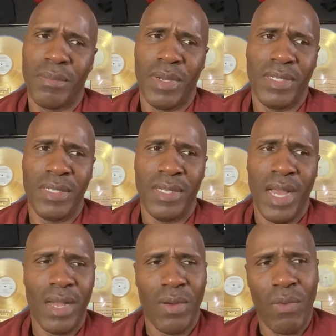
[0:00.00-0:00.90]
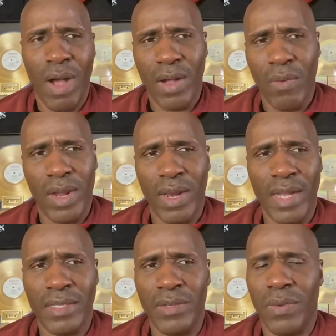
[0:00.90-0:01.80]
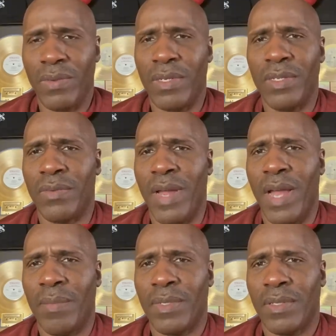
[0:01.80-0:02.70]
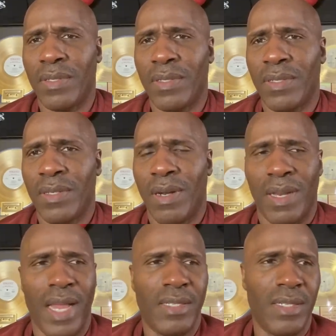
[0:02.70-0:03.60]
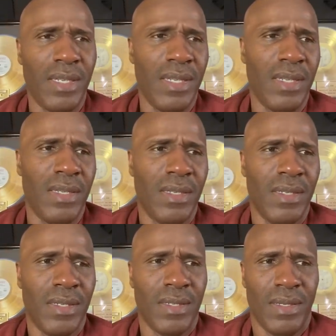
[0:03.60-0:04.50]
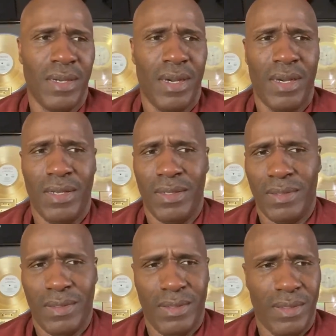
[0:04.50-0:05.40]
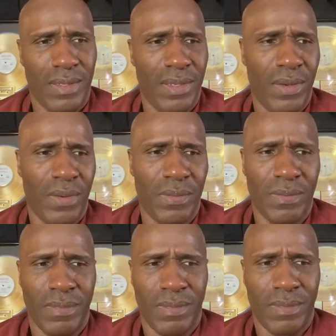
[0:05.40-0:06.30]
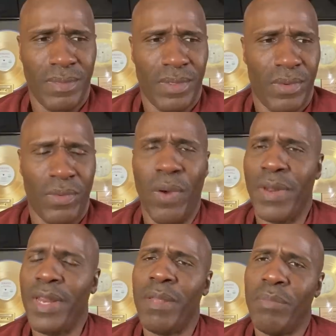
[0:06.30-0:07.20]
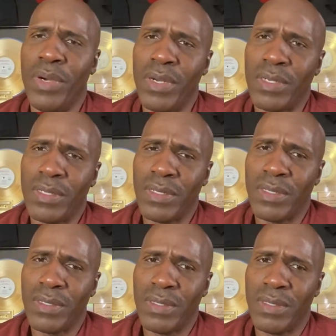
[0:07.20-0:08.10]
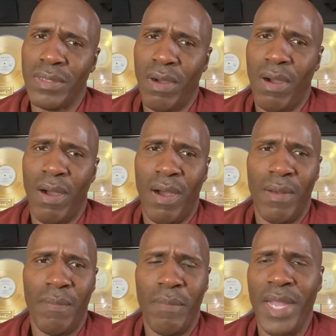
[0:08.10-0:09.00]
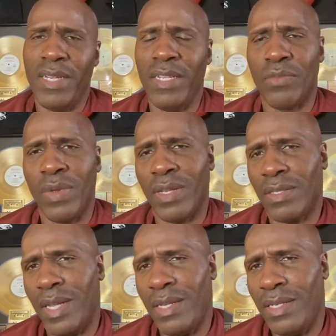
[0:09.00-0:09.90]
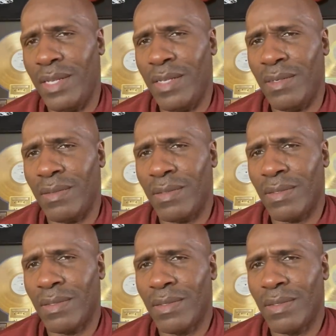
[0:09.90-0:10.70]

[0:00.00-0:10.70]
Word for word: But she's not going to walk away like she wrote these raps or like she, uh, you know, wrote any books or made these real estate deals